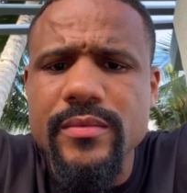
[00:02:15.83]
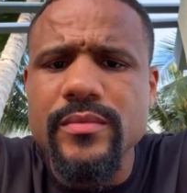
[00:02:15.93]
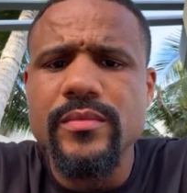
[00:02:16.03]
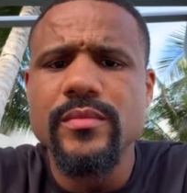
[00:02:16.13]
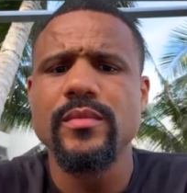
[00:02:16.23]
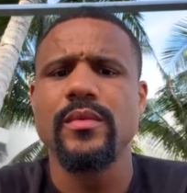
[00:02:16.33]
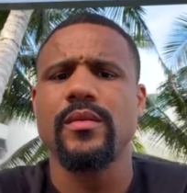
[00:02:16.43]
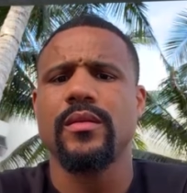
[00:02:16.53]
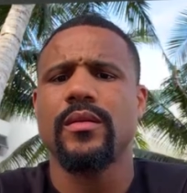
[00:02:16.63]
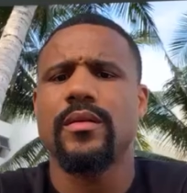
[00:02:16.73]

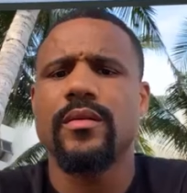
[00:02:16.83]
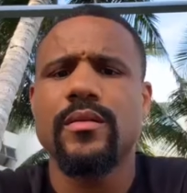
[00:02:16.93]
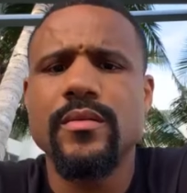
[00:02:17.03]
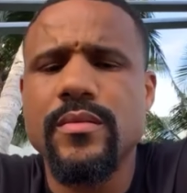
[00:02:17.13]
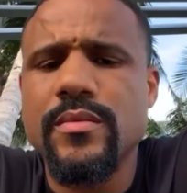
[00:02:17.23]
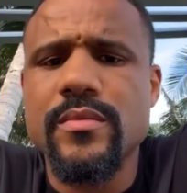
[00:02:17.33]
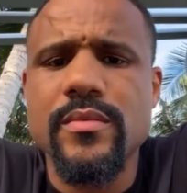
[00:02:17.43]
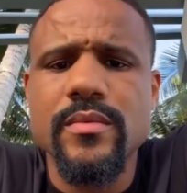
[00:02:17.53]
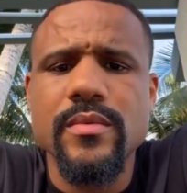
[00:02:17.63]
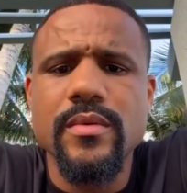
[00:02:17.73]

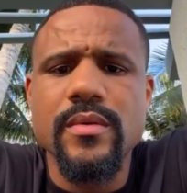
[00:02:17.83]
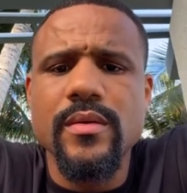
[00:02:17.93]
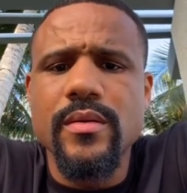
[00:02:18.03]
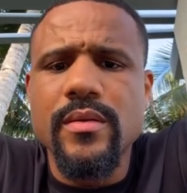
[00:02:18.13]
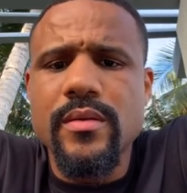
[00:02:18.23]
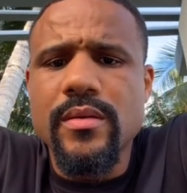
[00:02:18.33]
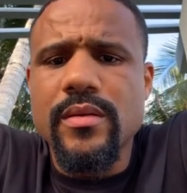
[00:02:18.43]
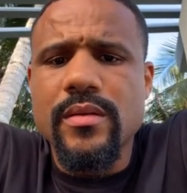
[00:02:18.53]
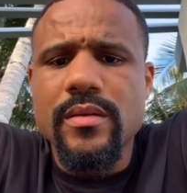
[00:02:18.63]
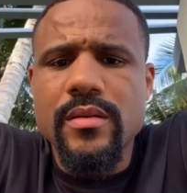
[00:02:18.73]

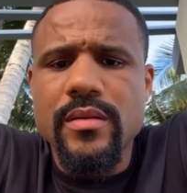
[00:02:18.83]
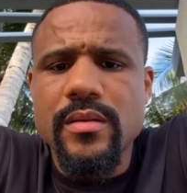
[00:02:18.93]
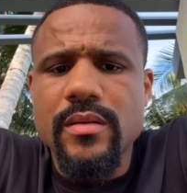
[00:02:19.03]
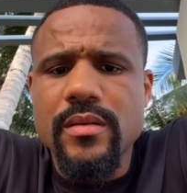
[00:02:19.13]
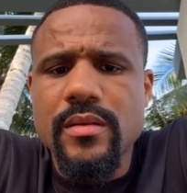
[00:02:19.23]
Nothing is said.